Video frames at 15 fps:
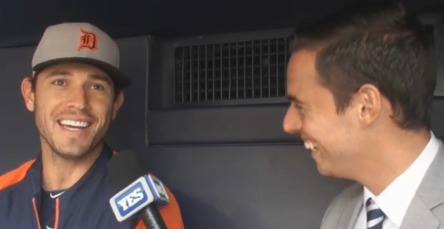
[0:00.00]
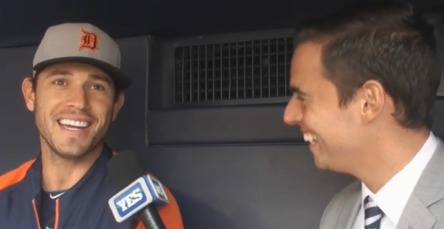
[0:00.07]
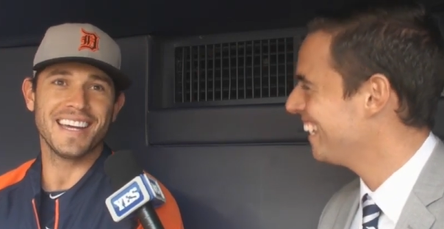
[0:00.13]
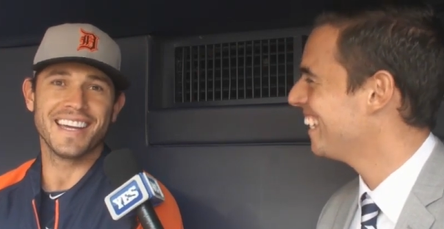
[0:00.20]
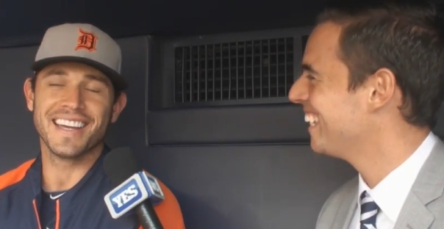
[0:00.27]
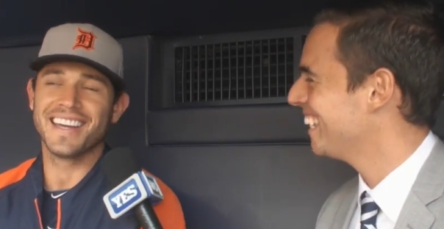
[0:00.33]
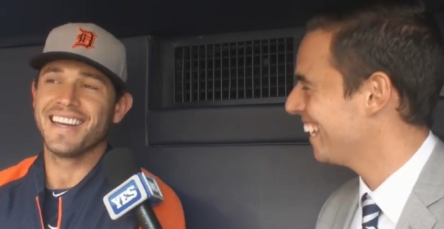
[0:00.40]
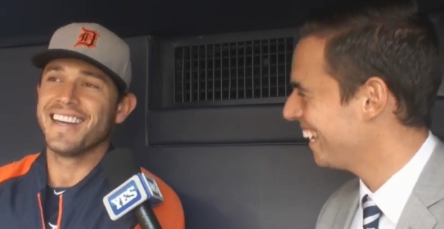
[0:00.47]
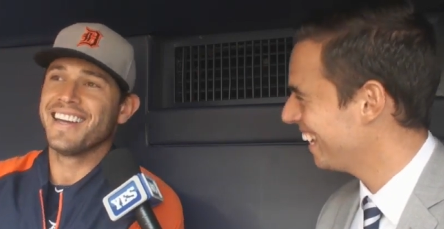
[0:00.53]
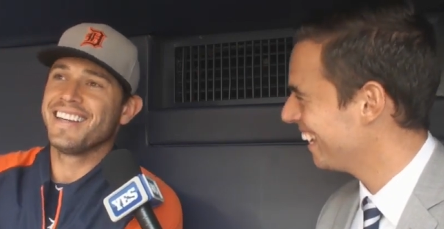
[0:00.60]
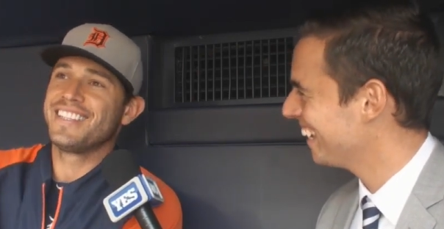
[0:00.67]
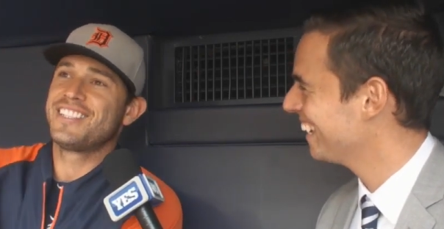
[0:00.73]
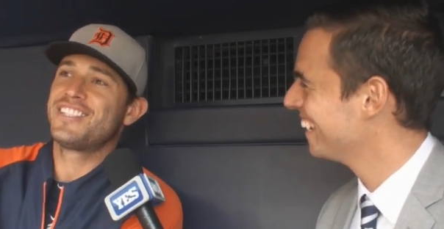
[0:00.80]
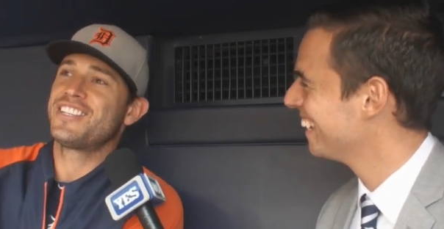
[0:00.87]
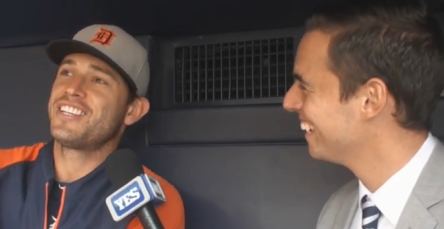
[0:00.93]

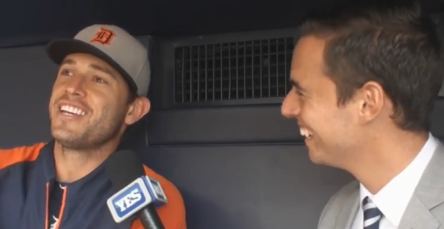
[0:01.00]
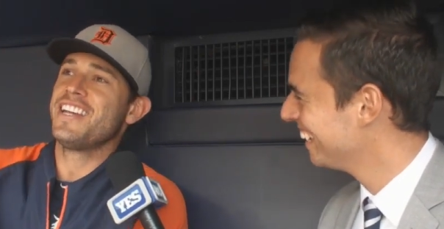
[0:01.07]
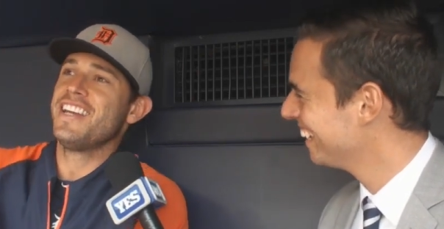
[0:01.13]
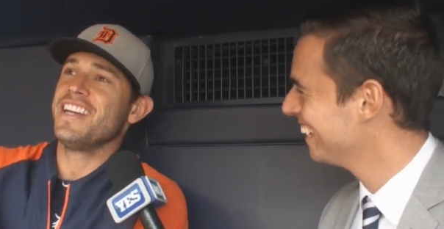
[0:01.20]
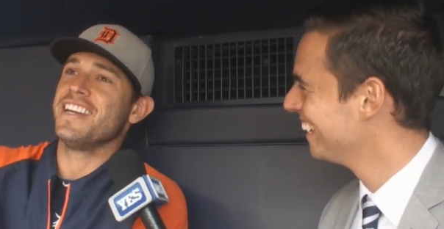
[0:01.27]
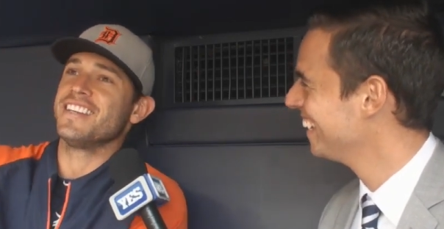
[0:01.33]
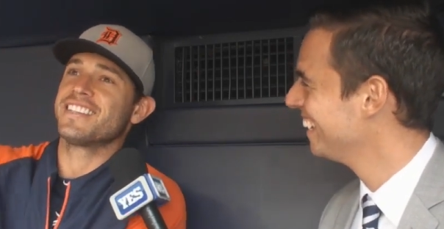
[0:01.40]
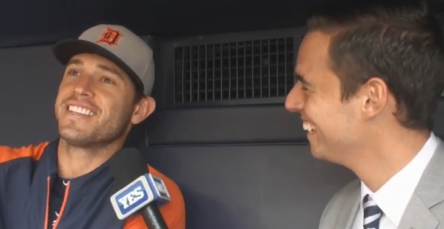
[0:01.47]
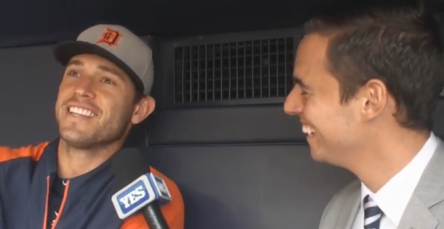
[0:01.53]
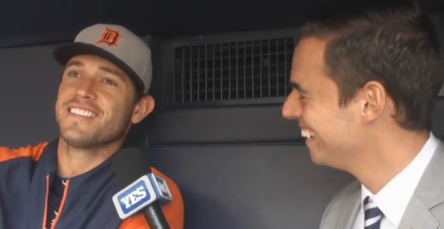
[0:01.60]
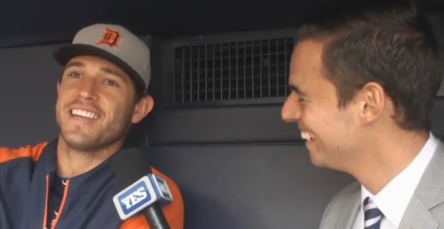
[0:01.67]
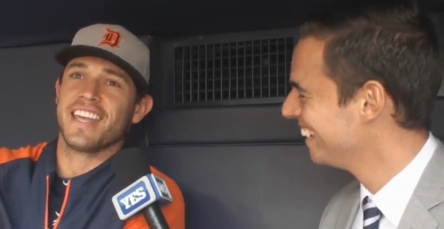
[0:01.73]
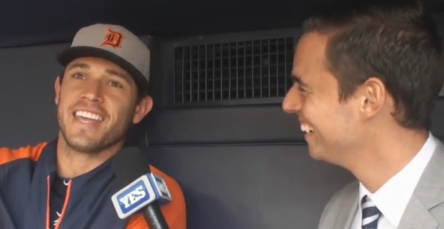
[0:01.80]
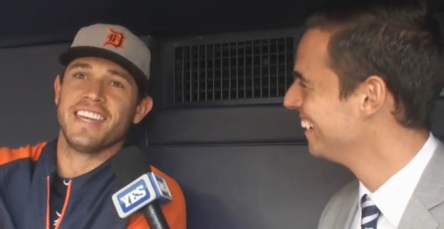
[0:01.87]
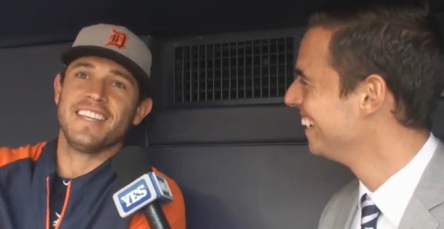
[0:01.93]
Speaker 1: Jeez,
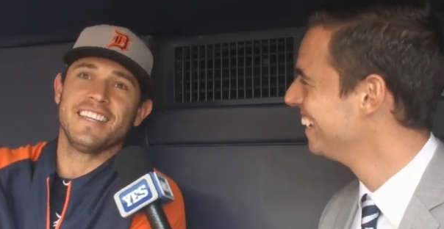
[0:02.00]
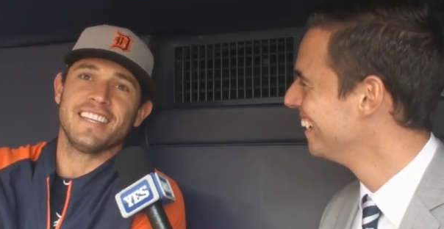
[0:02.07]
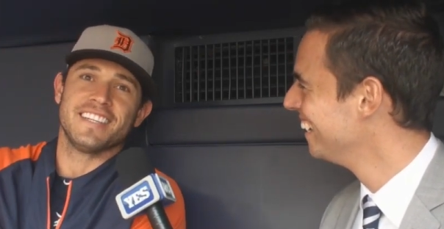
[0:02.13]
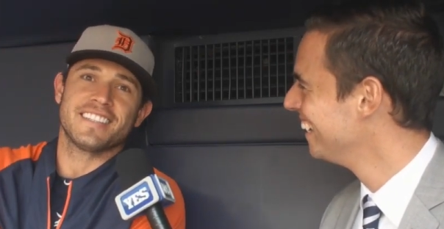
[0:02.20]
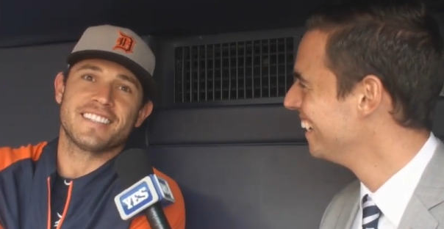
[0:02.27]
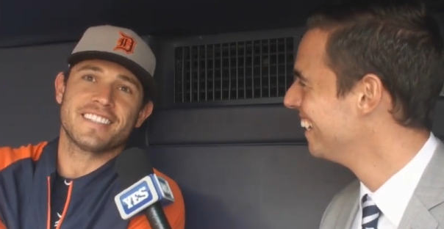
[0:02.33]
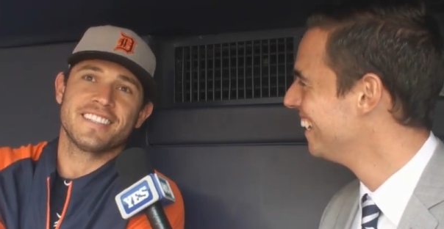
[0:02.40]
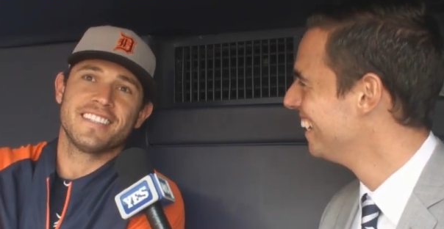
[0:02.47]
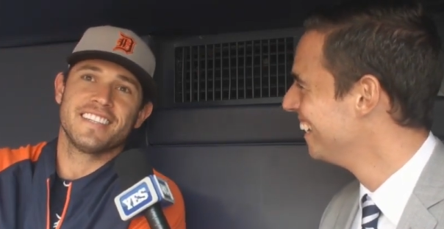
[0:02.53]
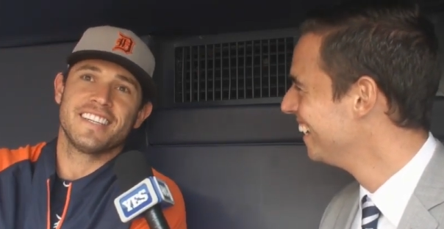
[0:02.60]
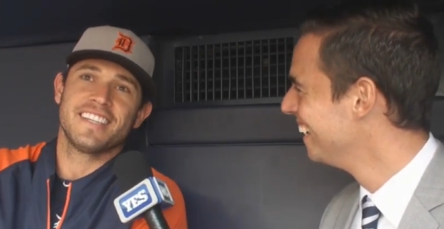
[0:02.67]
that's like endless.